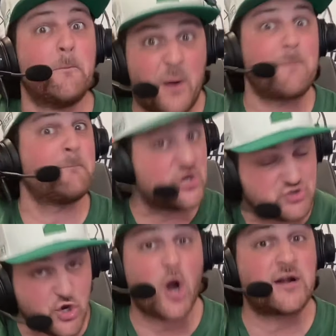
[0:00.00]
But
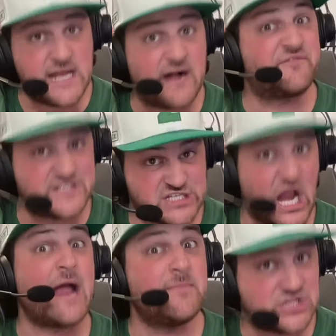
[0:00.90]
majority of the
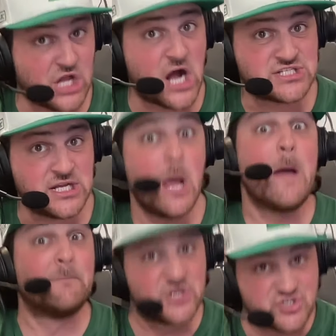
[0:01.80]
time, it doesn't.
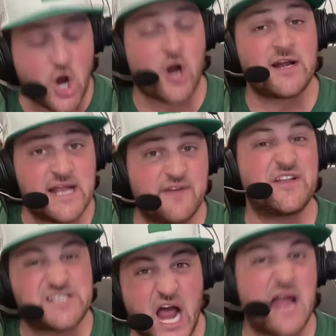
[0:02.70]
Majority of
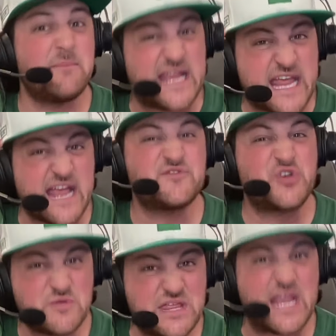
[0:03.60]
the time, it
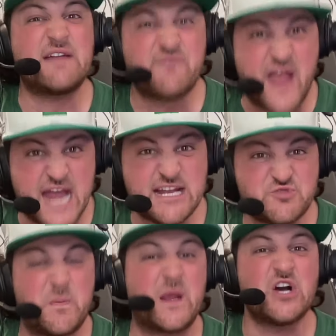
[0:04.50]
gives you the
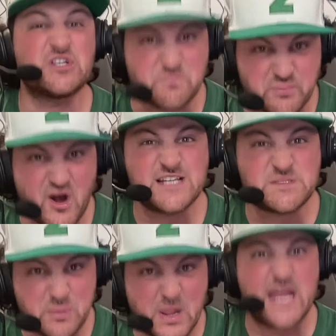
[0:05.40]
advantage because
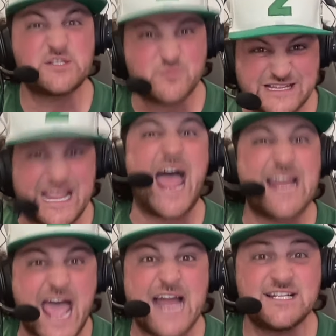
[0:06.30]
Bryce plays with
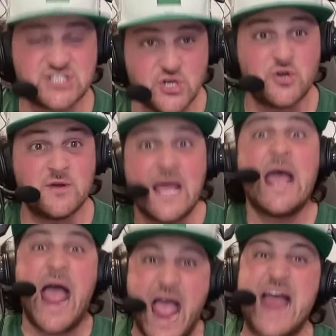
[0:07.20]
that attitude,
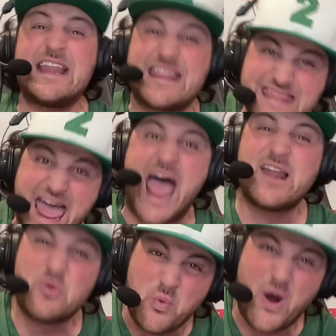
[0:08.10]
and
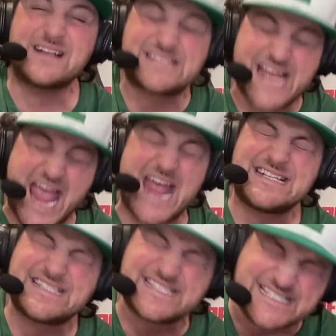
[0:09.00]
that was
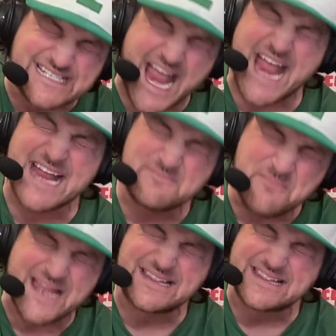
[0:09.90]
a
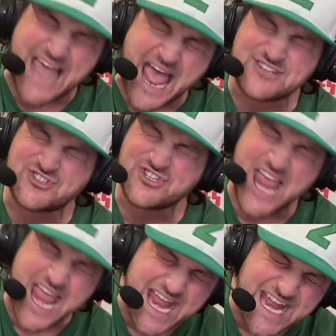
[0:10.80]
statement that
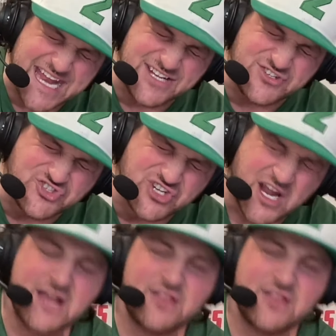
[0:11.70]
changed